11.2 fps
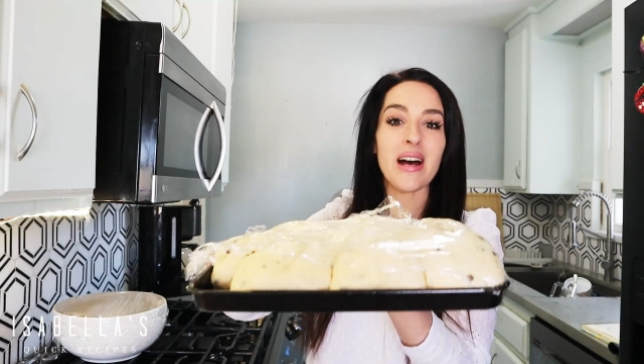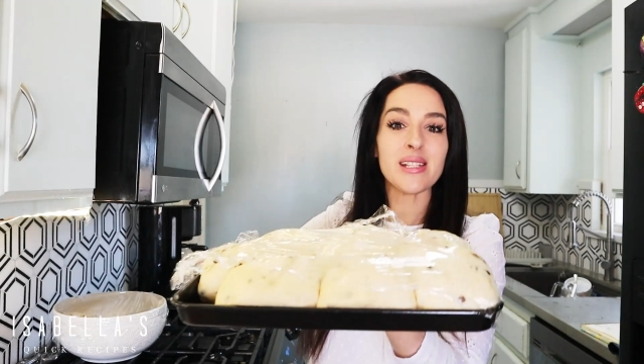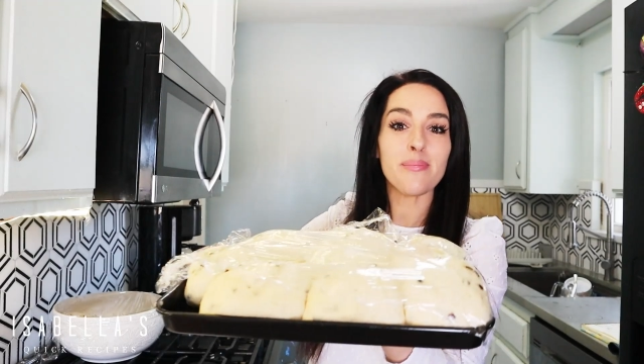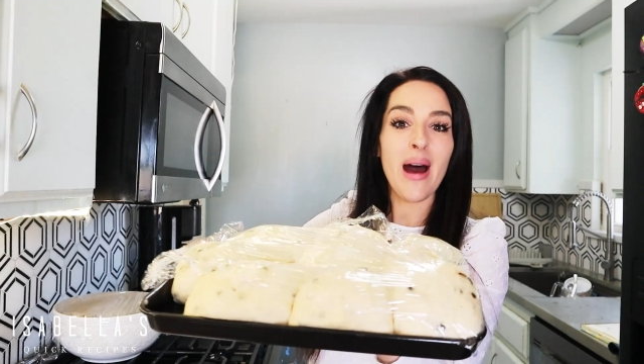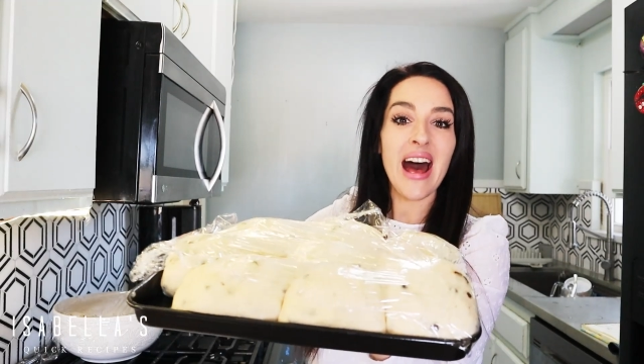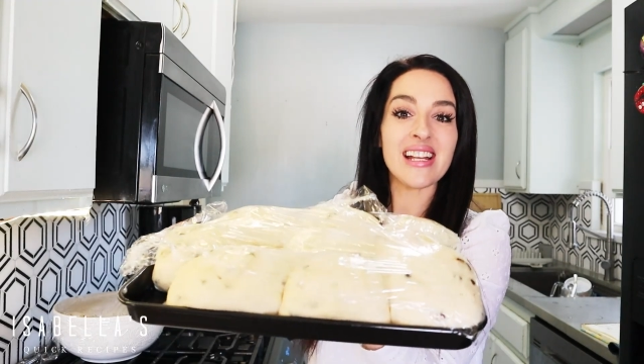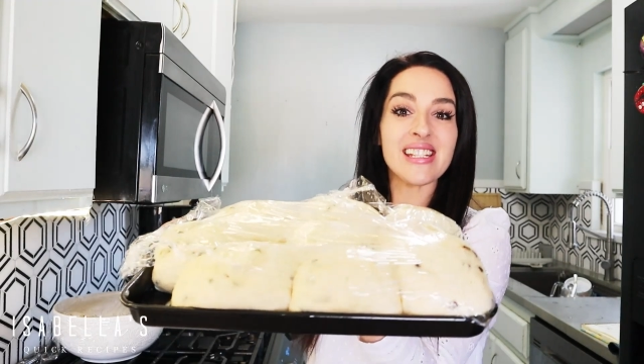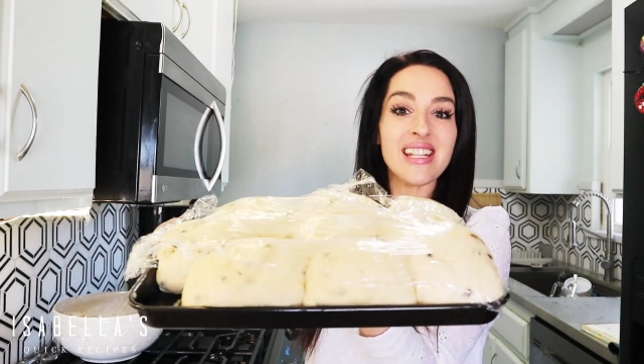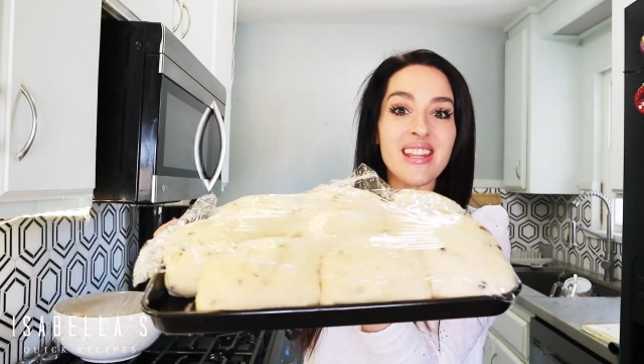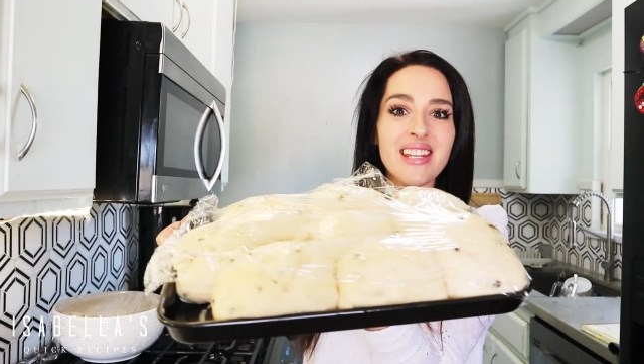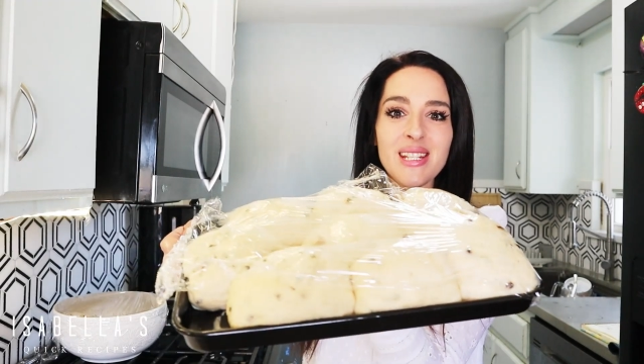has
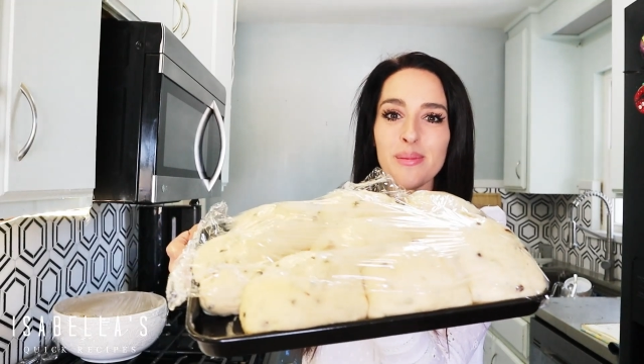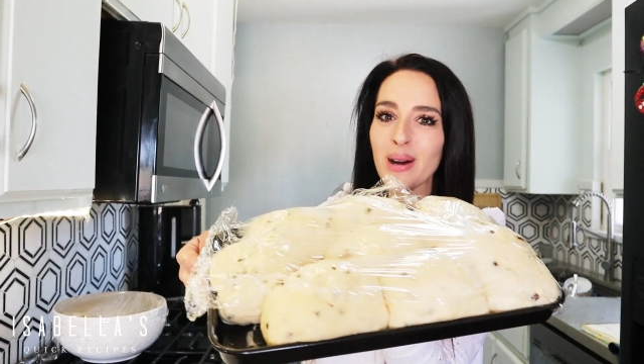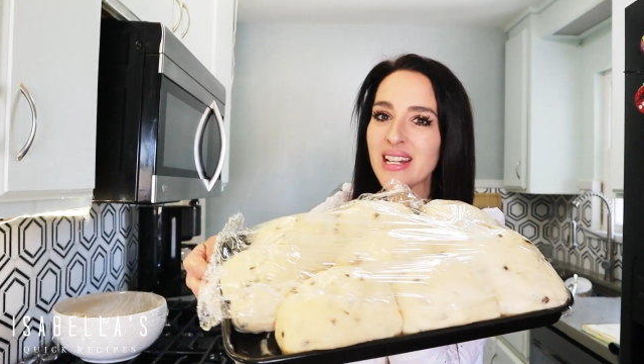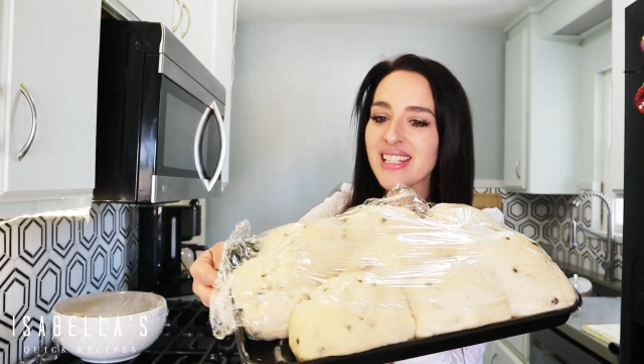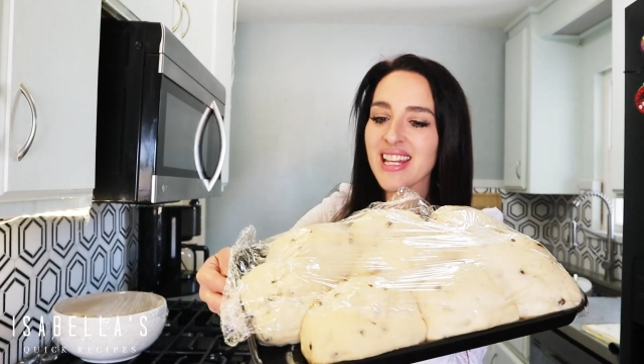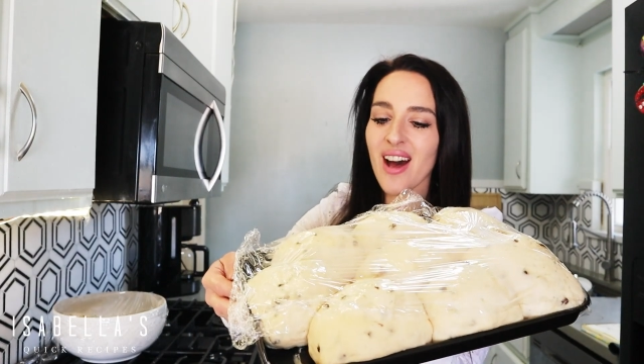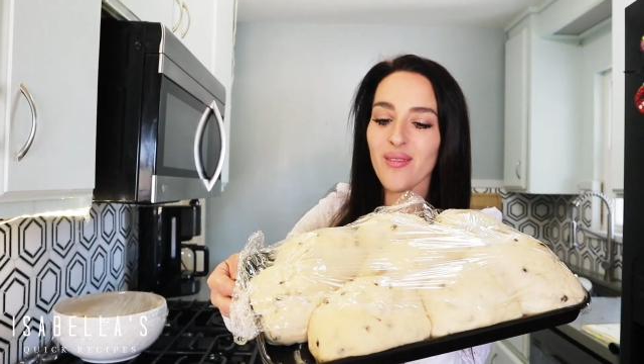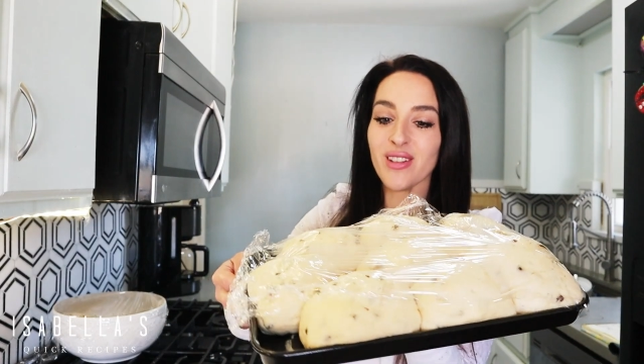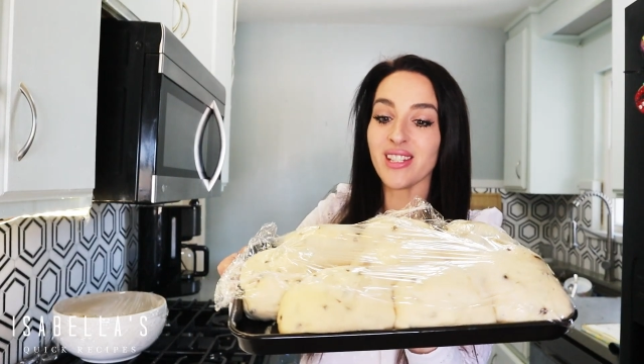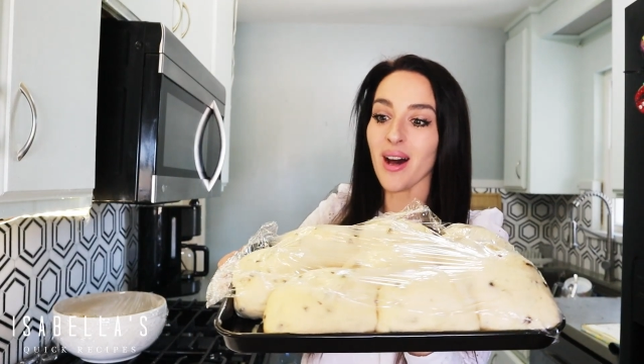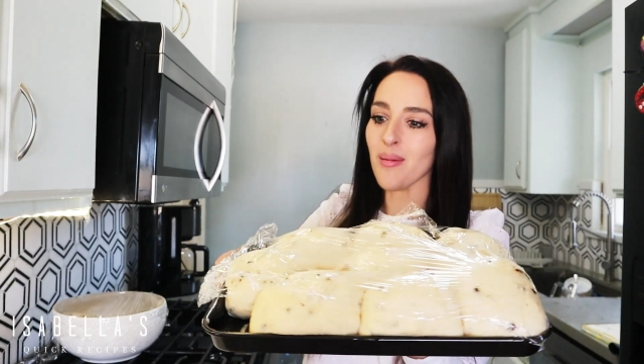passed, these buns
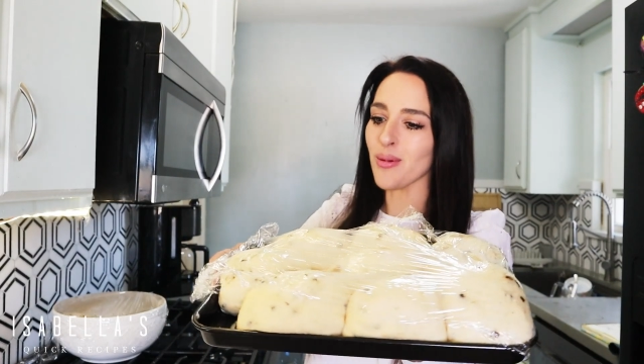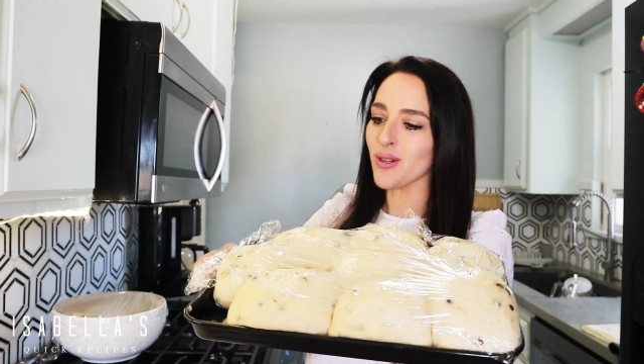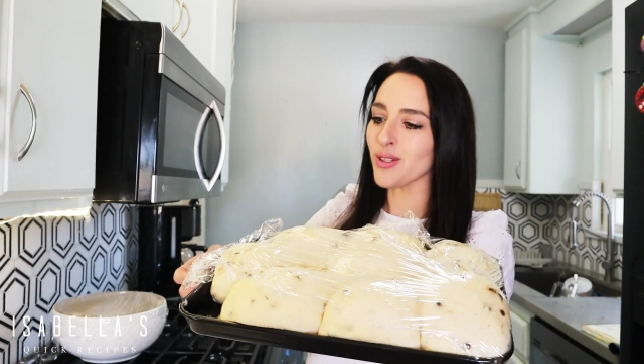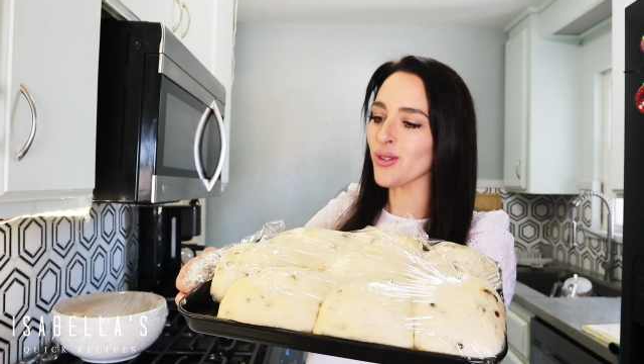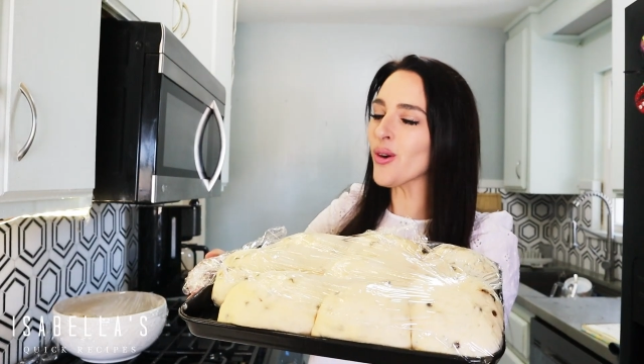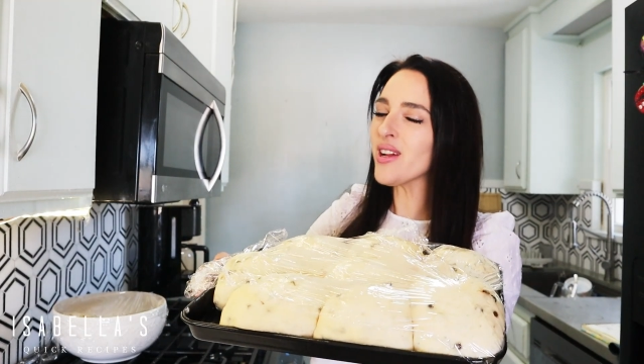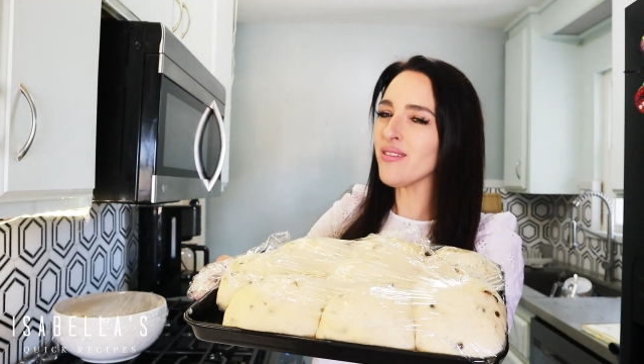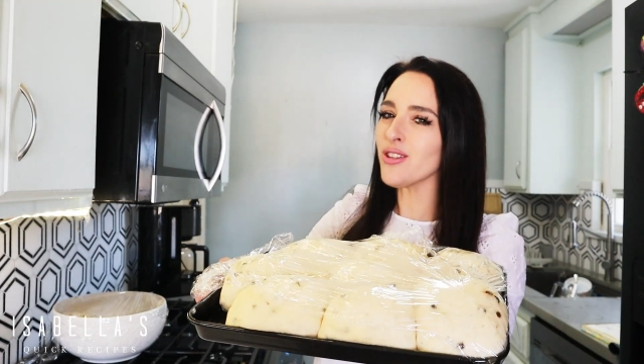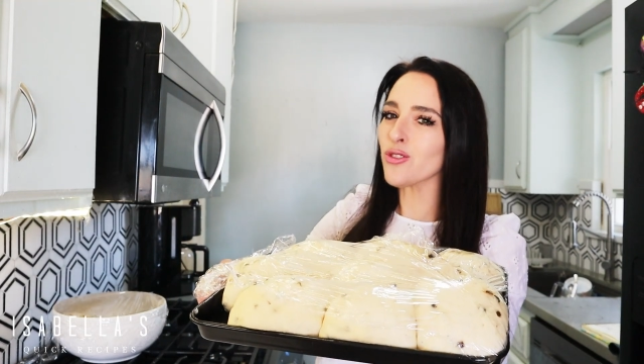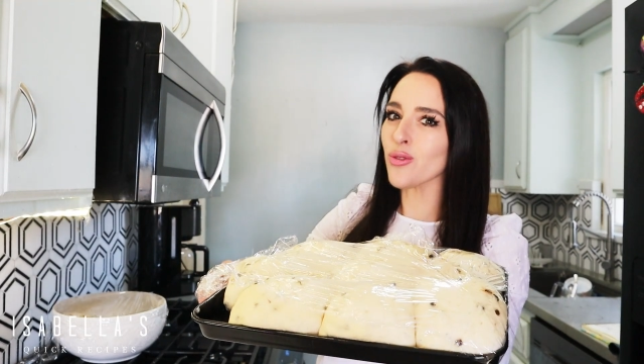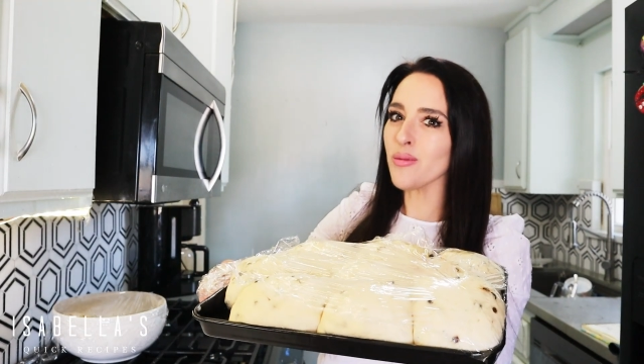have doubled or
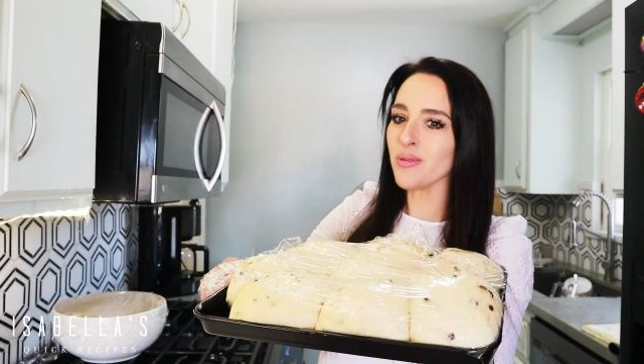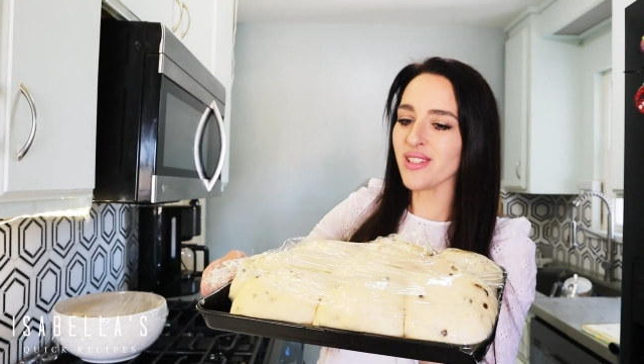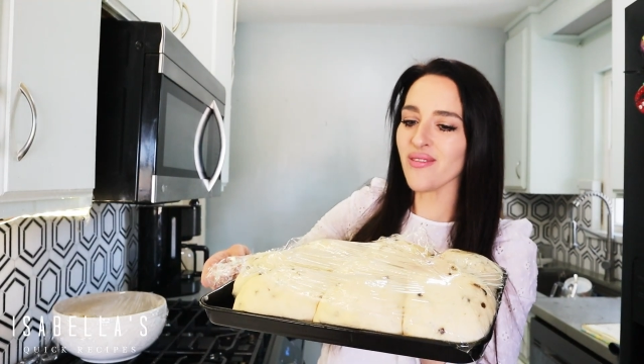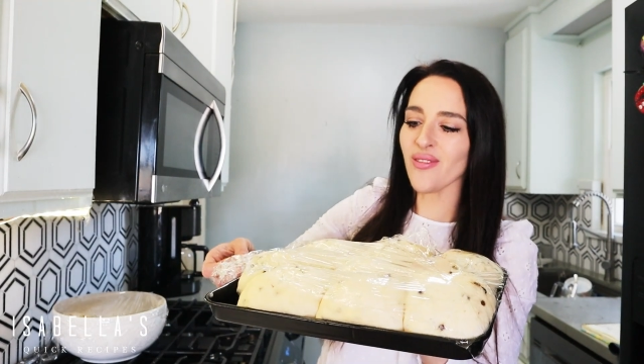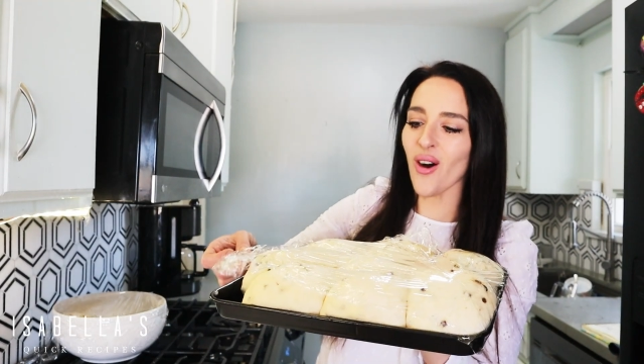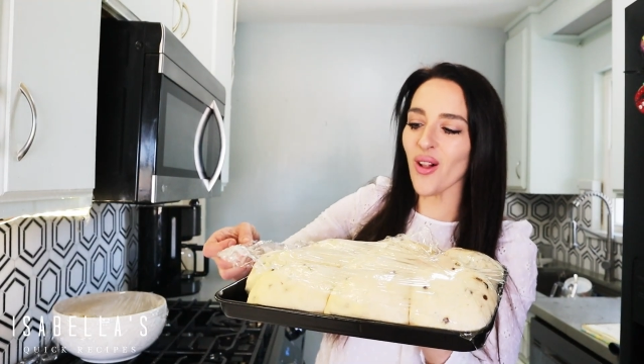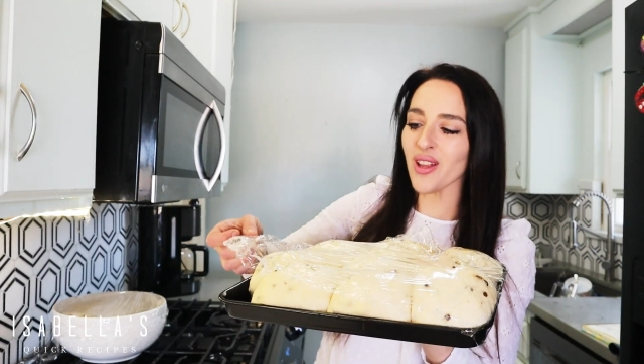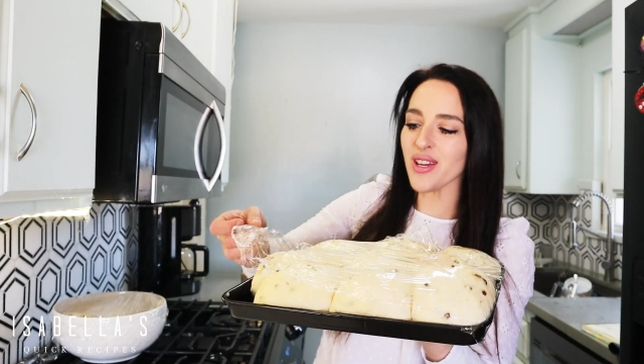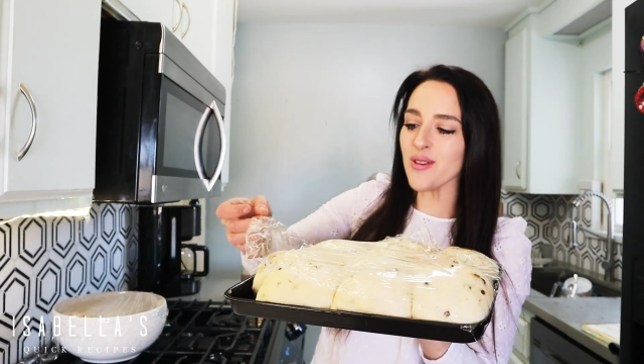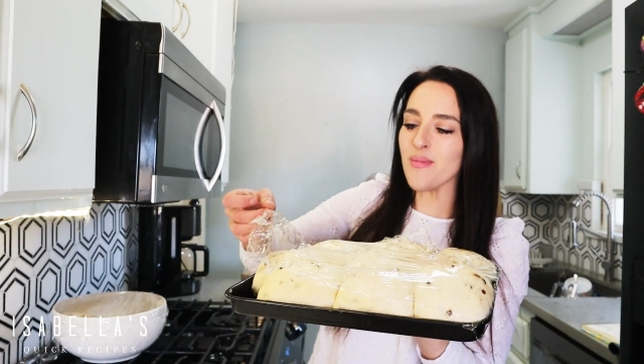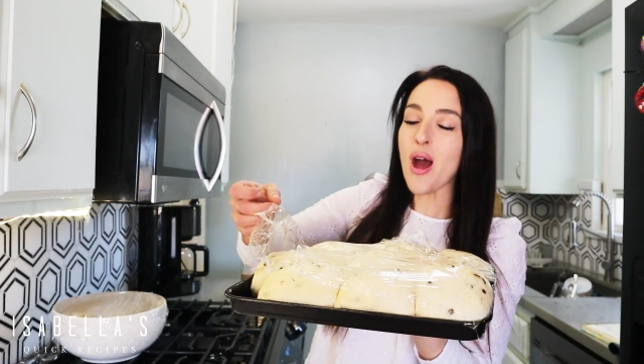even tripled in
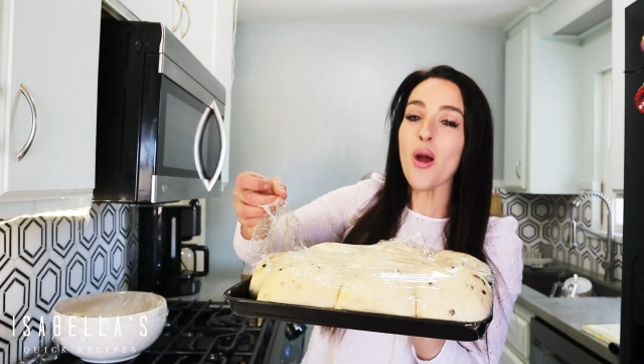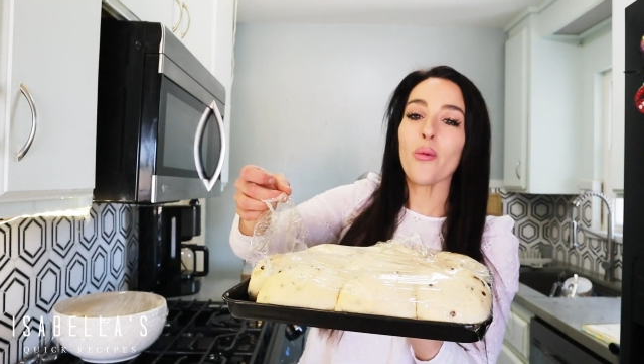volume.